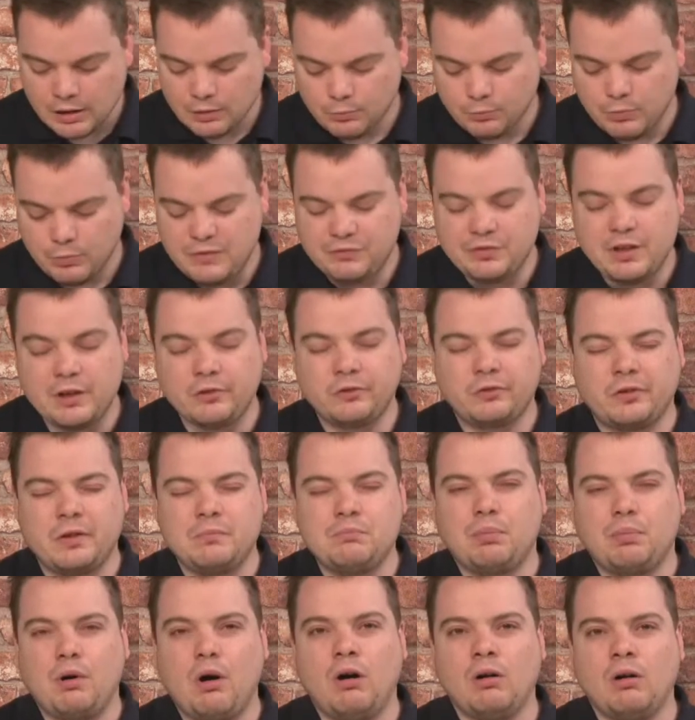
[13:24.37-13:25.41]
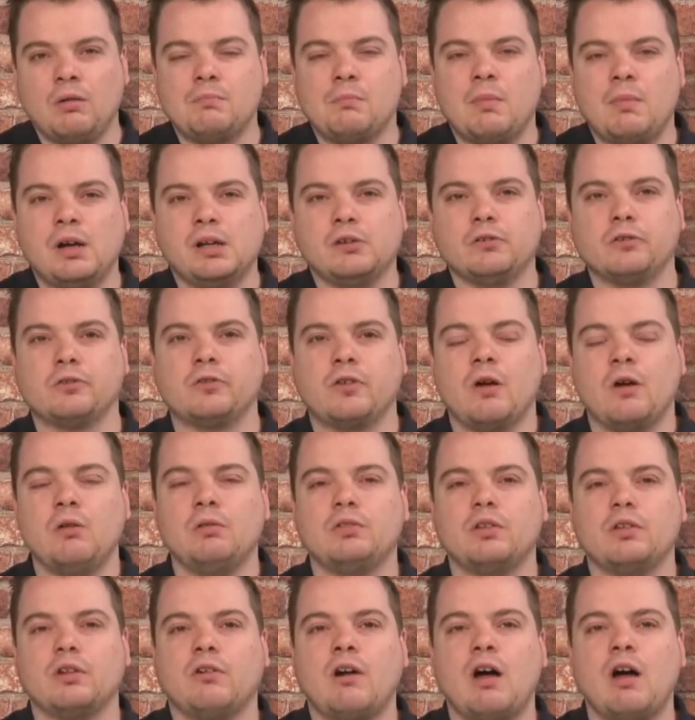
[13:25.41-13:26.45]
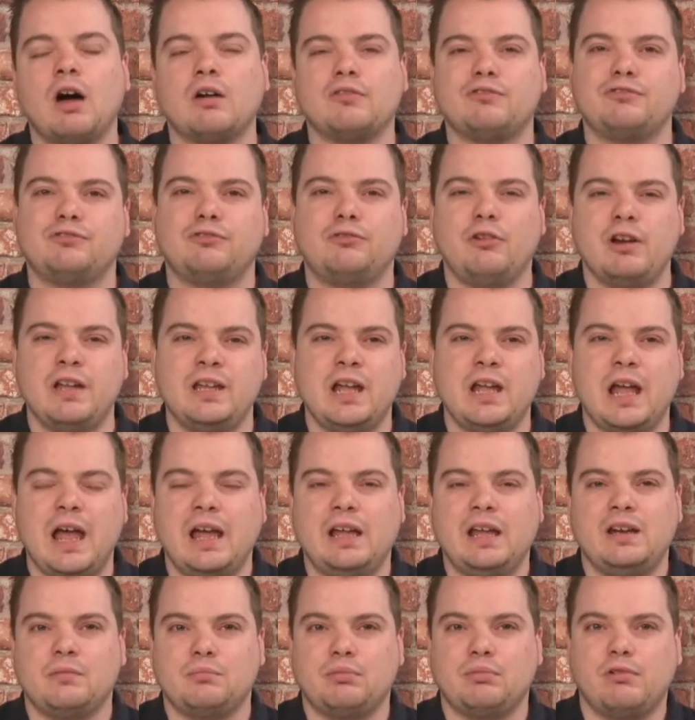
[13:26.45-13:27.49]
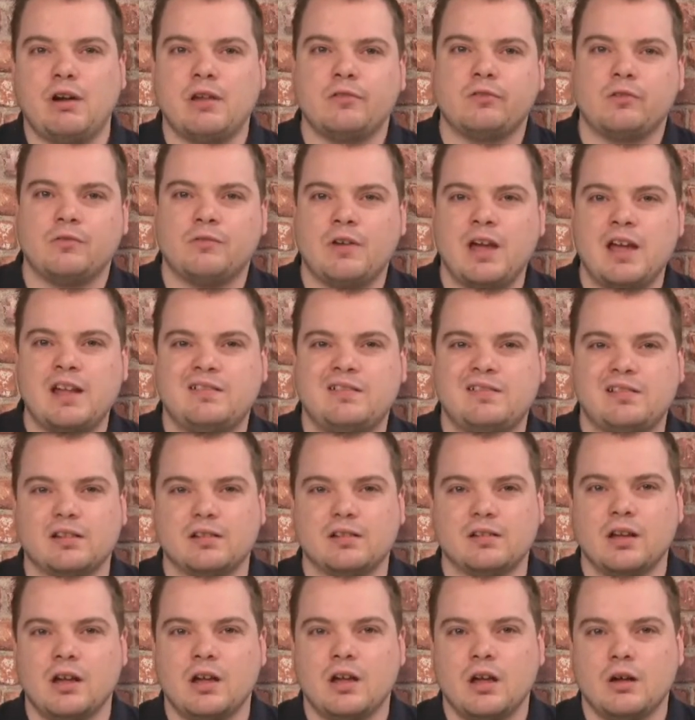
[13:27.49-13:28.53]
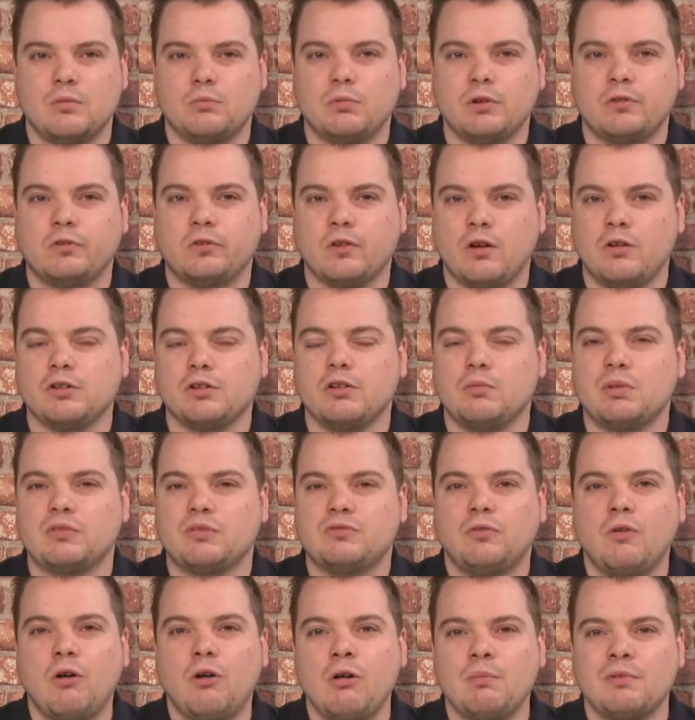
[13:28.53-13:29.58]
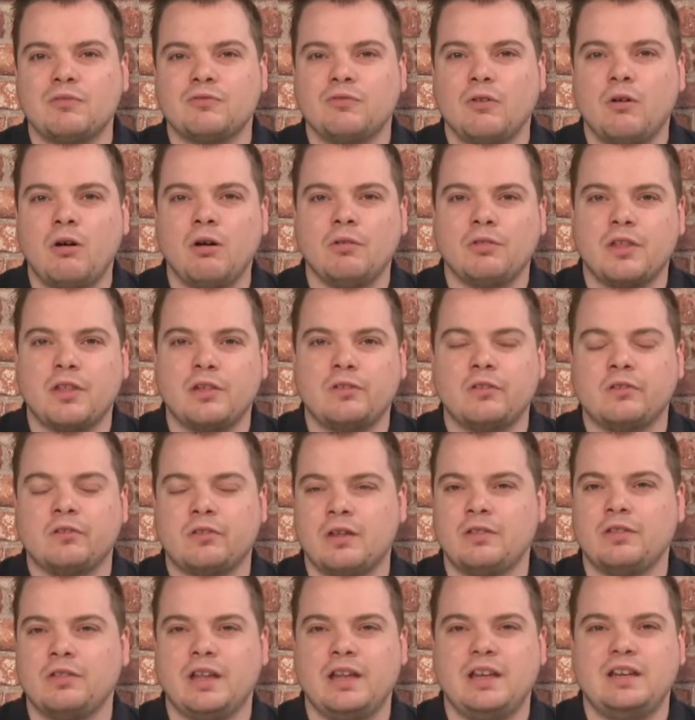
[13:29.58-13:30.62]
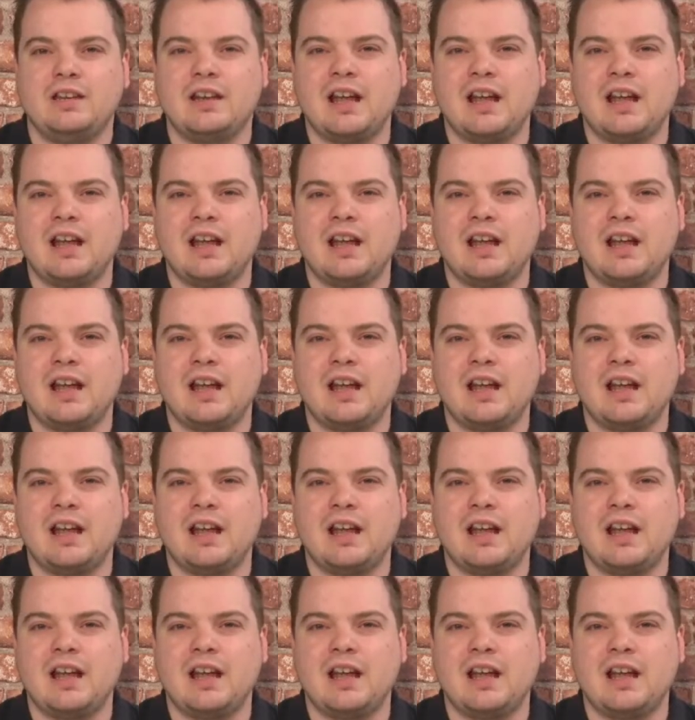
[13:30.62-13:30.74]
With this important milestone, there are 3 in preservation. We saw number 4 before. This is at the